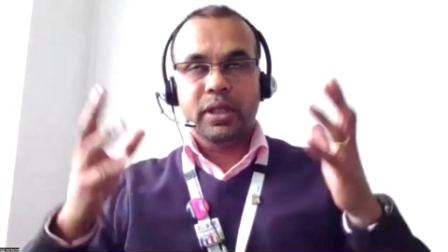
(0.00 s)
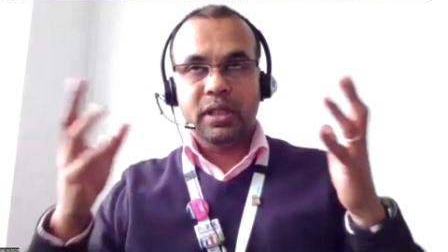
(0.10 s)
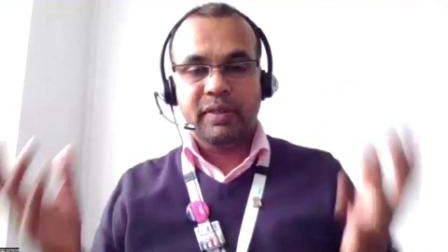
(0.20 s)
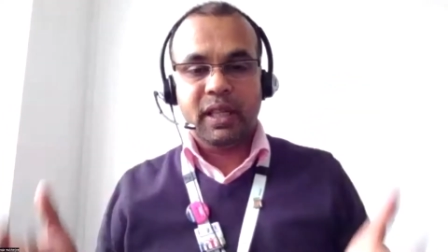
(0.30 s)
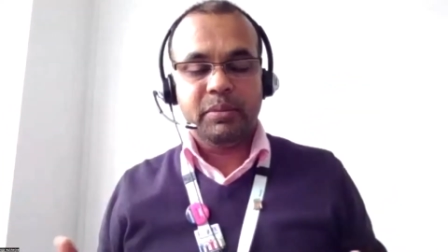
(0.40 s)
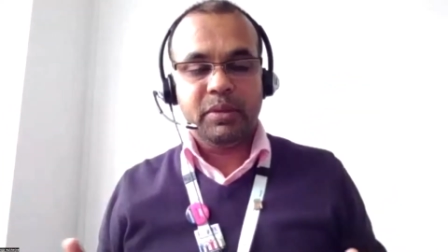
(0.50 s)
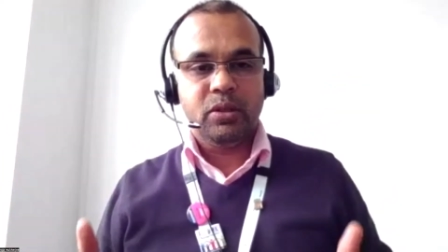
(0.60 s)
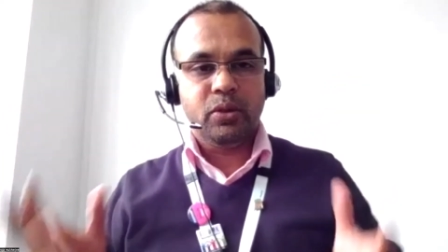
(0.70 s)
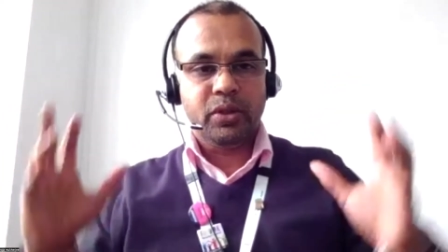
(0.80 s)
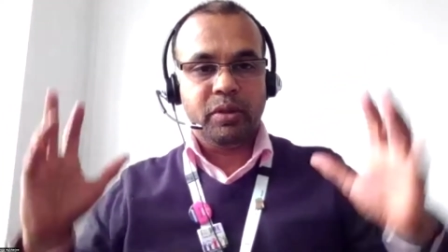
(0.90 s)
developed in the
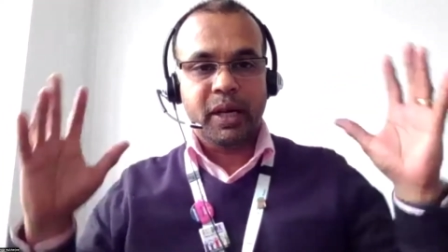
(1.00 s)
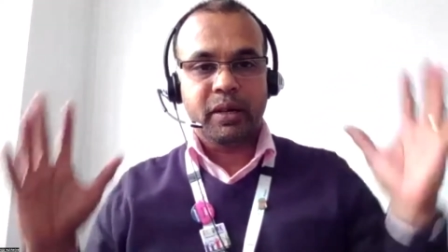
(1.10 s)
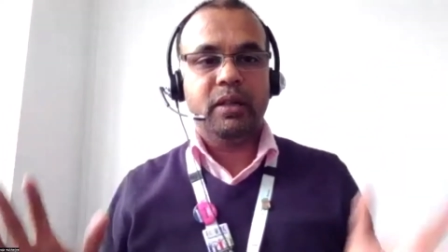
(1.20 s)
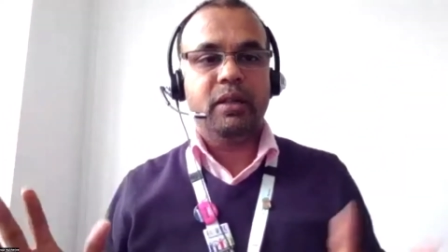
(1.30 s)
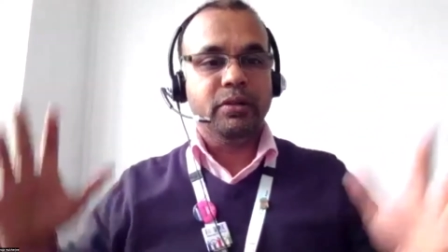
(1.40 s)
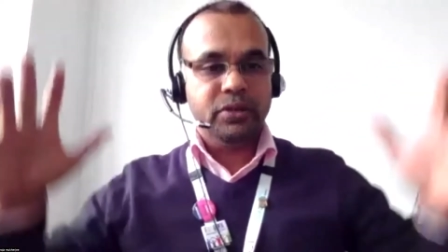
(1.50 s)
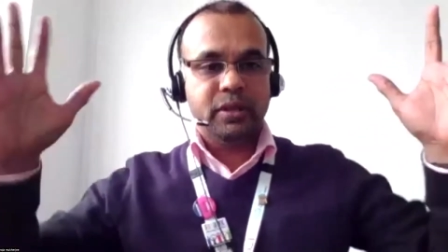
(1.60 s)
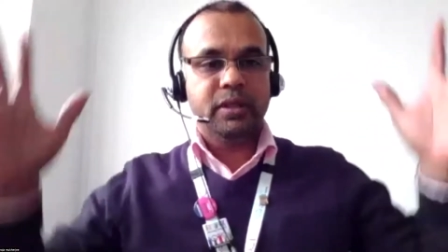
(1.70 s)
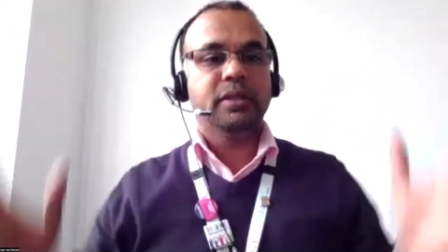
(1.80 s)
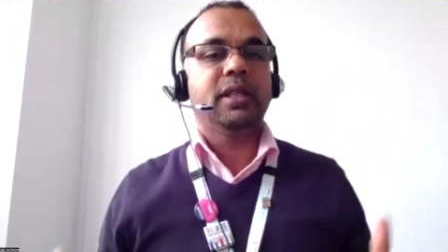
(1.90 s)
North American continent,